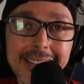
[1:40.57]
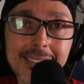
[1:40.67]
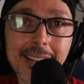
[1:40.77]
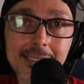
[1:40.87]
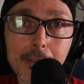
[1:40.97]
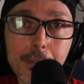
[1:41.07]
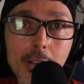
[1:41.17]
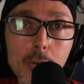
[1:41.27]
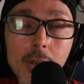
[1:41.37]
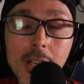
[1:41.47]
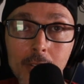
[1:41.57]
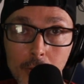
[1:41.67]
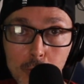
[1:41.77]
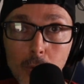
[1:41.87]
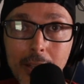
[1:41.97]
in today's video. So
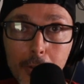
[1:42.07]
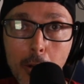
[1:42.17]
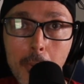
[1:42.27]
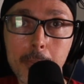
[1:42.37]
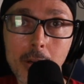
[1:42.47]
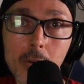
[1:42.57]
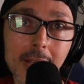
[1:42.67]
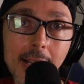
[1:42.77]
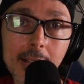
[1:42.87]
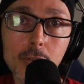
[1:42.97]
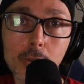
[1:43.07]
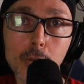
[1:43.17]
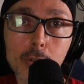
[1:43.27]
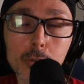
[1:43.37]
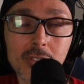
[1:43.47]
do leave a comment below. Let us know your
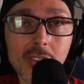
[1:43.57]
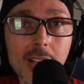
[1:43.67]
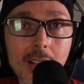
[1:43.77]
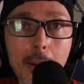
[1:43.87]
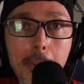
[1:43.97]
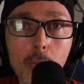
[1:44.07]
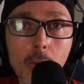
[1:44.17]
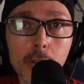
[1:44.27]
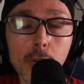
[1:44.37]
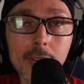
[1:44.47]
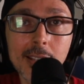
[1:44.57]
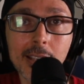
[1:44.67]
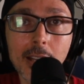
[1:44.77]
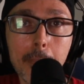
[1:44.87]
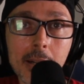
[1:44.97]
thoughts about what you
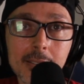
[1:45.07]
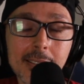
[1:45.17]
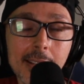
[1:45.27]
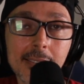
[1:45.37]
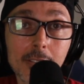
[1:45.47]
think about today's